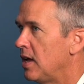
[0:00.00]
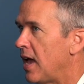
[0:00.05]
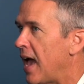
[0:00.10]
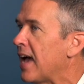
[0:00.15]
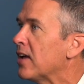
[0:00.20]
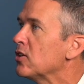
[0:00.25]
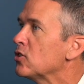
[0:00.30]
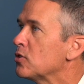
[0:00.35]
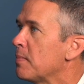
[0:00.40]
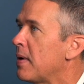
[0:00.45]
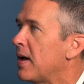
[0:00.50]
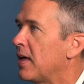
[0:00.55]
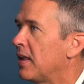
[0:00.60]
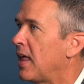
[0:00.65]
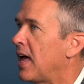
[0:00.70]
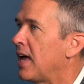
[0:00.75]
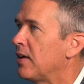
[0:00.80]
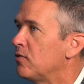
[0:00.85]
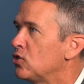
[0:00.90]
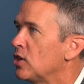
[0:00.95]
Has my
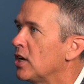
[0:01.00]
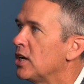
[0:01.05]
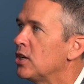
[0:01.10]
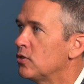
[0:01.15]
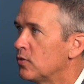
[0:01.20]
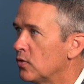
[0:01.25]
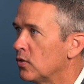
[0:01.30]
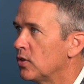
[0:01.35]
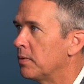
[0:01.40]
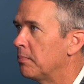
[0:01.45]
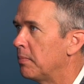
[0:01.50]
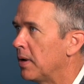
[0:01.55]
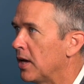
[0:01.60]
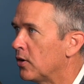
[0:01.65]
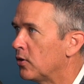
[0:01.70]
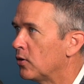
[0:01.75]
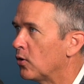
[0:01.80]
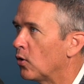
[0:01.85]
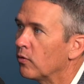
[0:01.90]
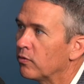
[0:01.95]
life changed for the
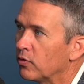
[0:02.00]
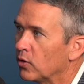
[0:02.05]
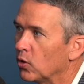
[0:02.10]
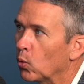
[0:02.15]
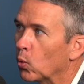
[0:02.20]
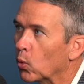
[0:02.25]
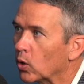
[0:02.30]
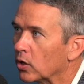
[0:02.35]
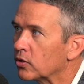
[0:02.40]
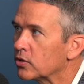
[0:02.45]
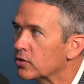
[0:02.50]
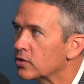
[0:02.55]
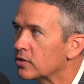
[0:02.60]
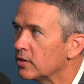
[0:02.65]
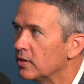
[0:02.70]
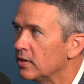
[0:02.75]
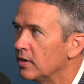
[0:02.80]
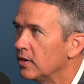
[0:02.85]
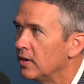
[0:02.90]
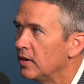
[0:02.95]
better or for the
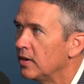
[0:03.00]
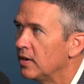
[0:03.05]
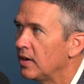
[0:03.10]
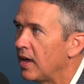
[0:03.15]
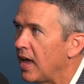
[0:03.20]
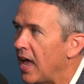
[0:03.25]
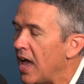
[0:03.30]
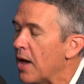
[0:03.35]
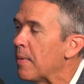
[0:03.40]
worse? Mm-hmm.